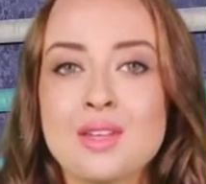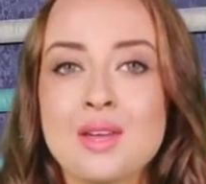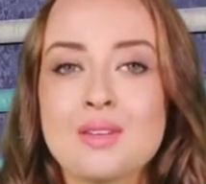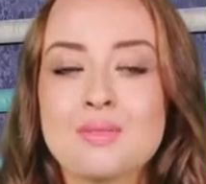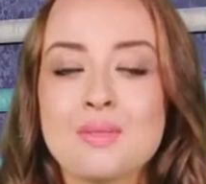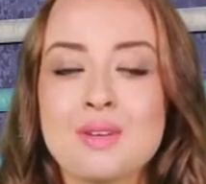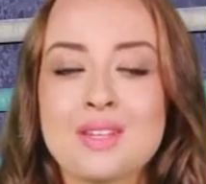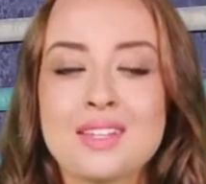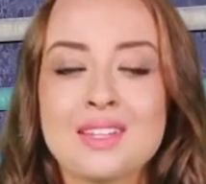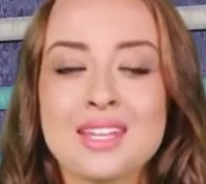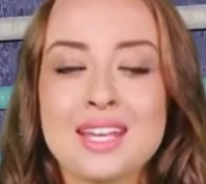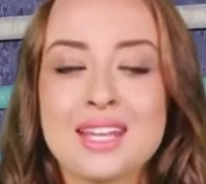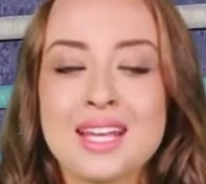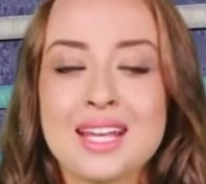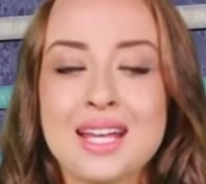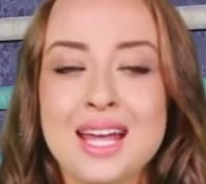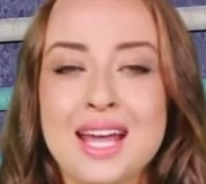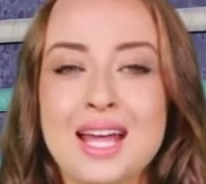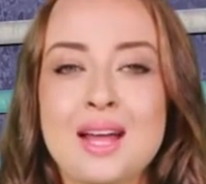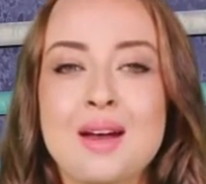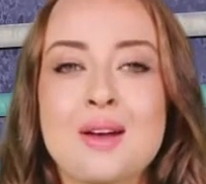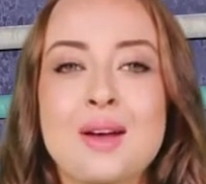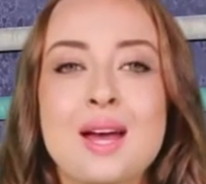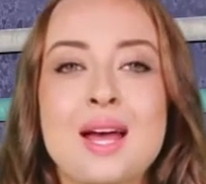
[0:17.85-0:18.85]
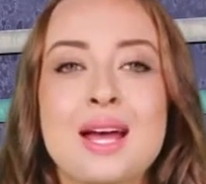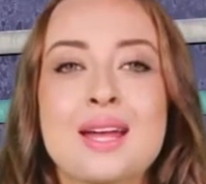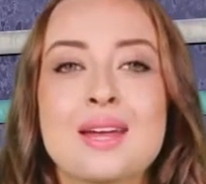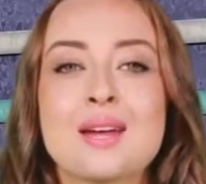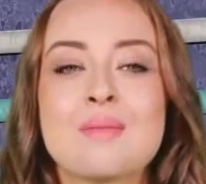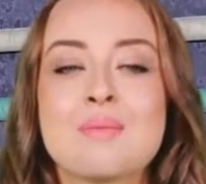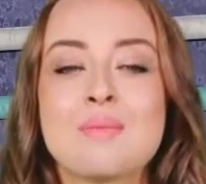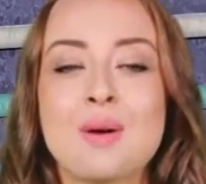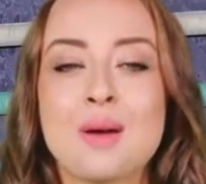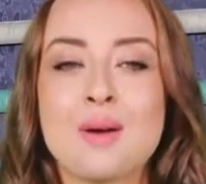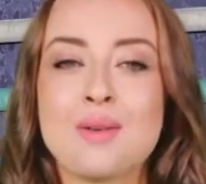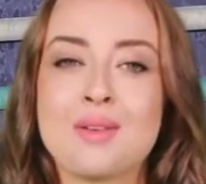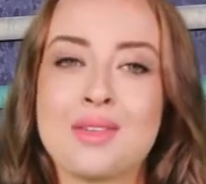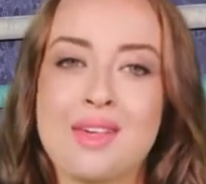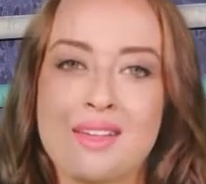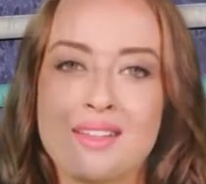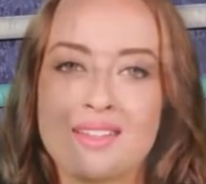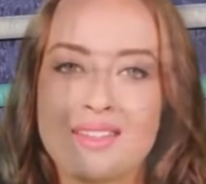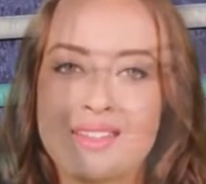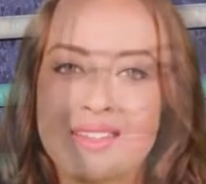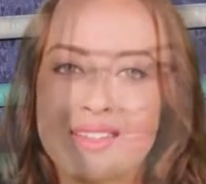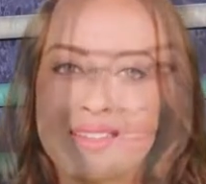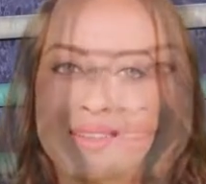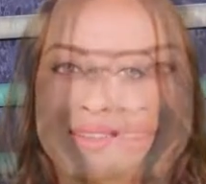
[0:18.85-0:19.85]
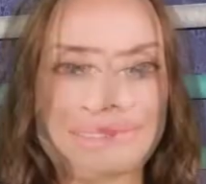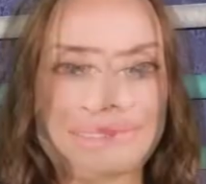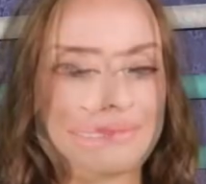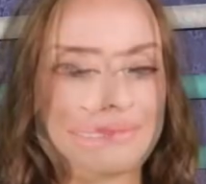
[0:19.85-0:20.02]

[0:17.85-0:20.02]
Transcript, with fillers: on receding hairline and baldness.